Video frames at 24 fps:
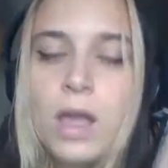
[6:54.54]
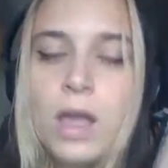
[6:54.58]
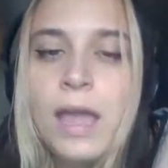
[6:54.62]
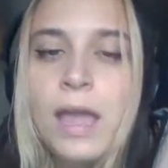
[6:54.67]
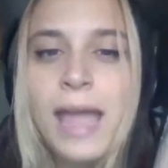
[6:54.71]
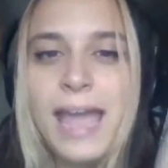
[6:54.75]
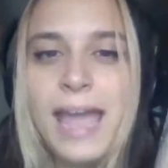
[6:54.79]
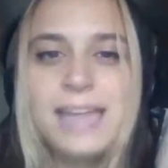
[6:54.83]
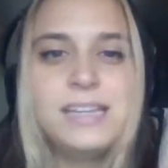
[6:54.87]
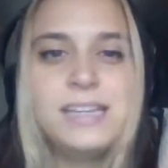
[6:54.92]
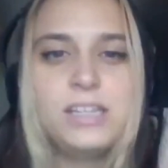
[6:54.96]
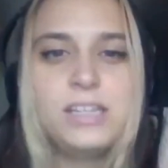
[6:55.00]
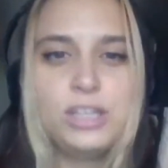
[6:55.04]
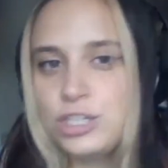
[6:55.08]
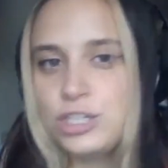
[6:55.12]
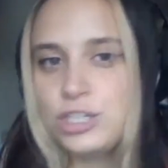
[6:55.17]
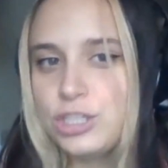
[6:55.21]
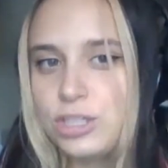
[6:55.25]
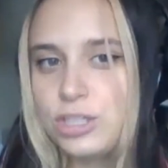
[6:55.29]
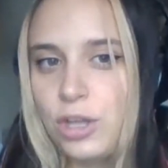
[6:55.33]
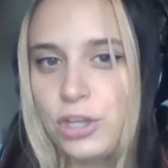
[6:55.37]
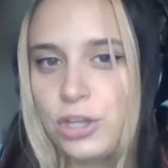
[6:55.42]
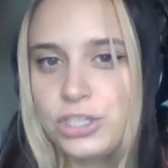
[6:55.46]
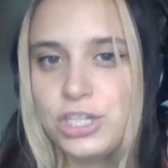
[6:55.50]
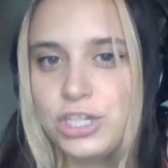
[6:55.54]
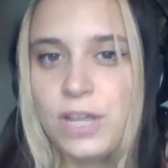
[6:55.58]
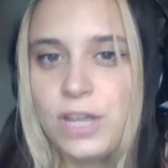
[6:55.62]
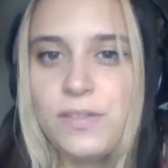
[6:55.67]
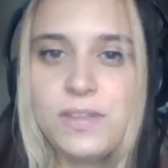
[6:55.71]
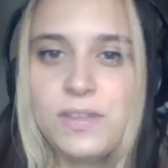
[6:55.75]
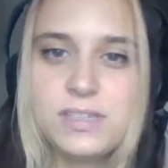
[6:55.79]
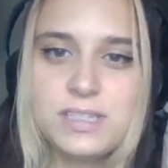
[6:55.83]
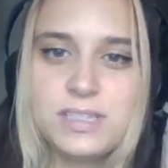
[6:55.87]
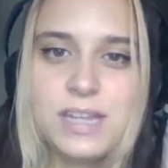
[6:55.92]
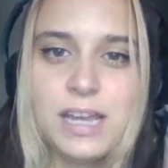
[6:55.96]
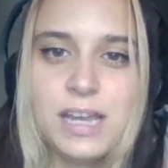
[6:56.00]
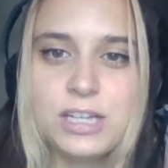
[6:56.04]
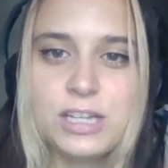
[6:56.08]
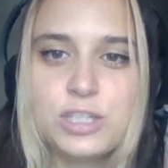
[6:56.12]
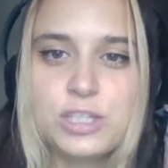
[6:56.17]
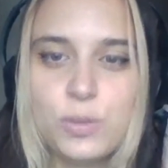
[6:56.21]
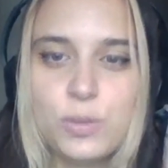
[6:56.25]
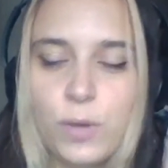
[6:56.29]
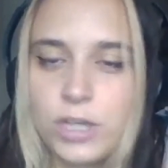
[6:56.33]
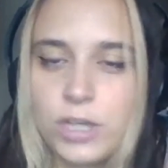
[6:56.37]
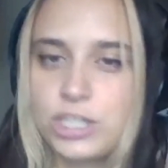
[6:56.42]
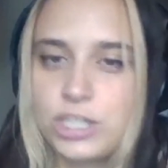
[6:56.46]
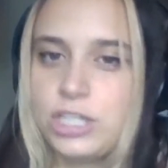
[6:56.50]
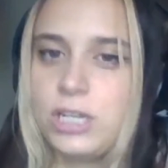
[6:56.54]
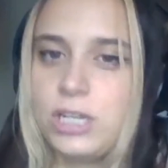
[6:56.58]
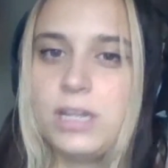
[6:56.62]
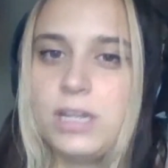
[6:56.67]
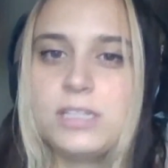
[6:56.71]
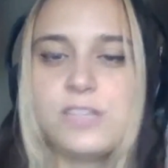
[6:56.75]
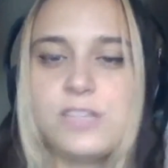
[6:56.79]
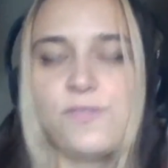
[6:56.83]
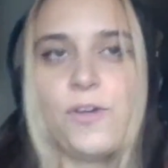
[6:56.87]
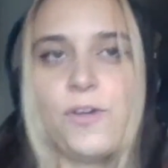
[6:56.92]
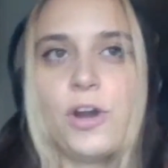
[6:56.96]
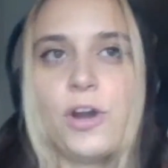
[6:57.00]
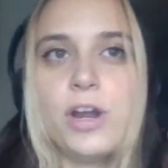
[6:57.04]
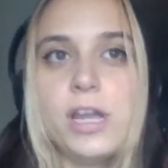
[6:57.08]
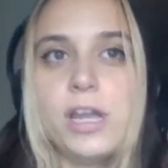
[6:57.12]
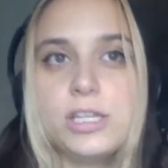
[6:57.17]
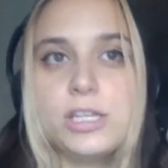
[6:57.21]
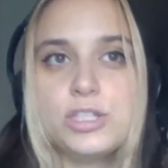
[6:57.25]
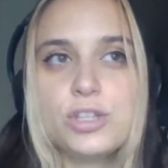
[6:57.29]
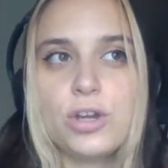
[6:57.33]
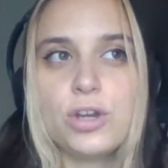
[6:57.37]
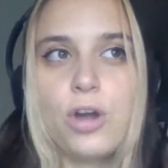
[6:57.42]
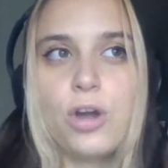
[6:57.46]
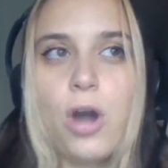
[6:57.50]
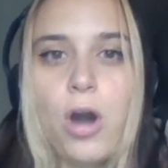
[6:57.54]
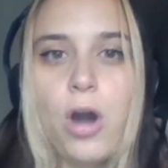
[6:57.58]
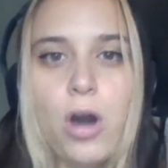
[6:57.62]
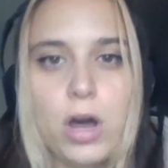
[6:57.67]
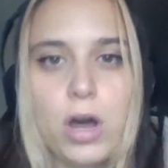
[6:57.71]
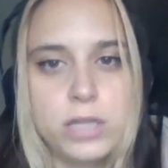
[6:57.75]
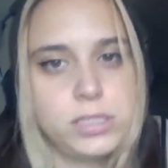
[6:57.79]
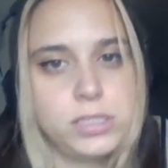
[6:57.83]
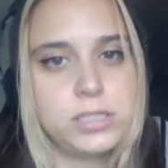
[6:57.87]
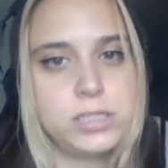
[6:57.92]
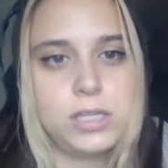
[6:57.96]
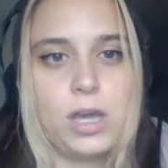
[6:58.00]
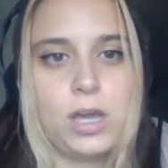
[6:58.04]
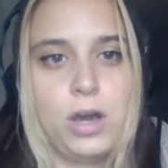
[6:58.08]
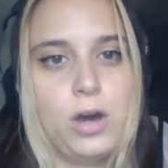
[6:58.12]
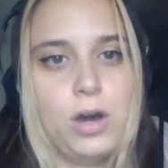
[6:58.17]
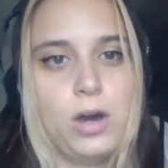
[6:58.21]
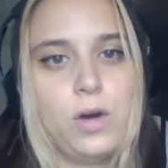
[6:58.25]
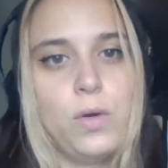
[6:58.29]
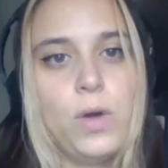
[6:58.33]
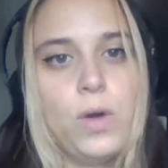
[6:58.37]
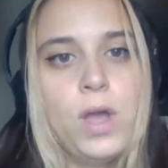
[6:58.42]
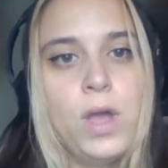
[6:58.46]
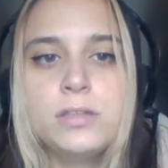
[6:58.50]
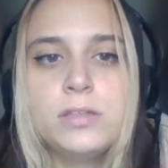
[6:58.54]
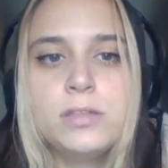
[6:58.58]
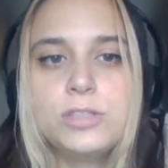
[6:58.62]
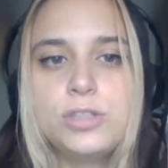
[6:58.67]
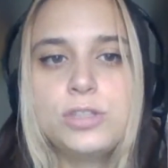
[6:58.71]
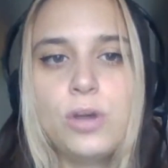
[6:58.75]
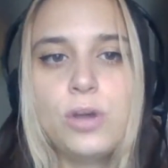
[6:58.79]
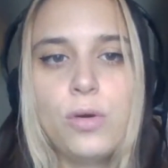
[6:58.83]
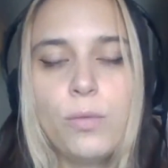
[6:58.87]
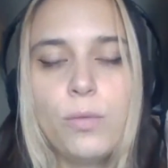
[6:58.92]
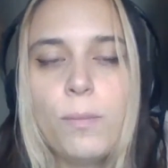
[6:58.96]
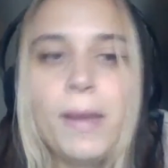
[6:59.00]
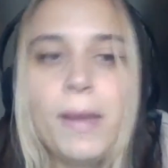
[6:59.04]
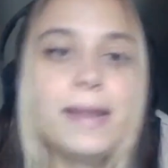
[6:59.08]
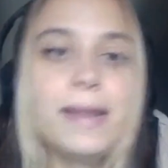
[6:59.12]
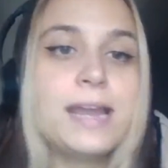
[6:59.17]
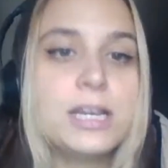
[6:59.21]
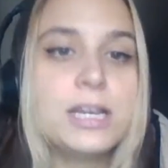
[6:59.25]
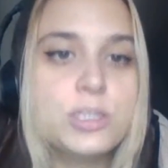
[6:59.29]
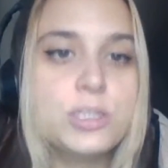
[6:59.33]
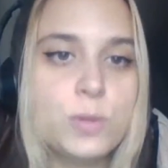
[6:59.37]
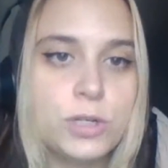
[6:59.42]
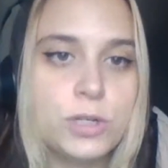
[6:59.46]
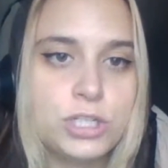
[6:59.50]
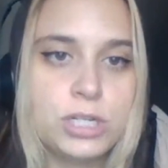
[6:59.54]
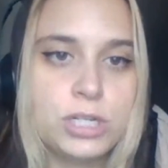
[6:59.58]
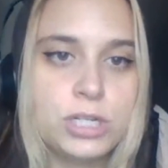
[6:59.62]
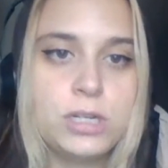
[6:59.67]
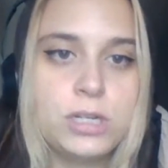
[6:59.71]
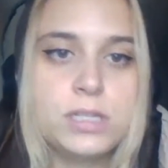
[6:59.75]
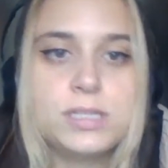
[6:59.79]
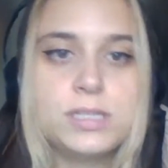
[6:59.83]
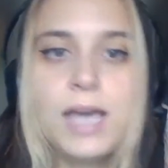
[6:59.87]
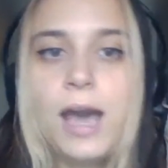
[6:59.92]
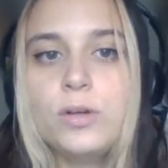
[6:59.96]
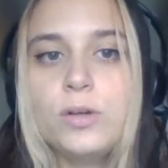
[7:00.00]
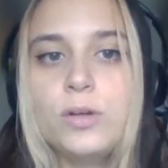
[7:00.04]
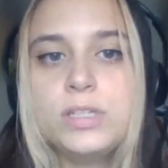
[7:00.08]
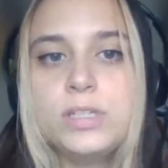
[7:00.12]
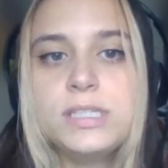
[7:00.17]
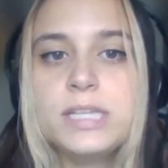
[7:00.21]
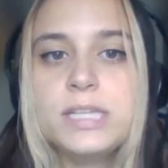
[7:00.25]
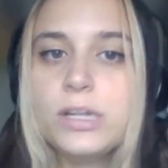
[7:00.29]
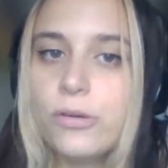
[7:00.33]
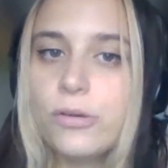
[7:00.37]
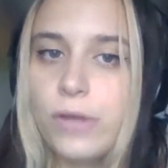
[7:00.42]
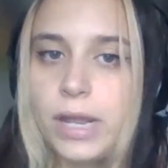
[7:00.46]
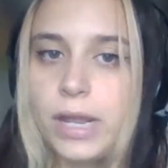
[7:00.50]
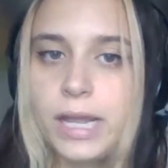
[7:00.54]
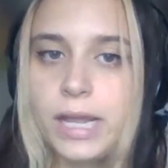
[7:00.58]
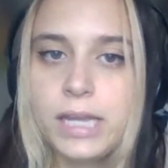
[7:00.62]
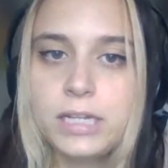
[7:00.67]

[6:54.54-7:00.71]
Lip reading: And you just touched on this next question as far as costs go. So my next question is, how does integrating a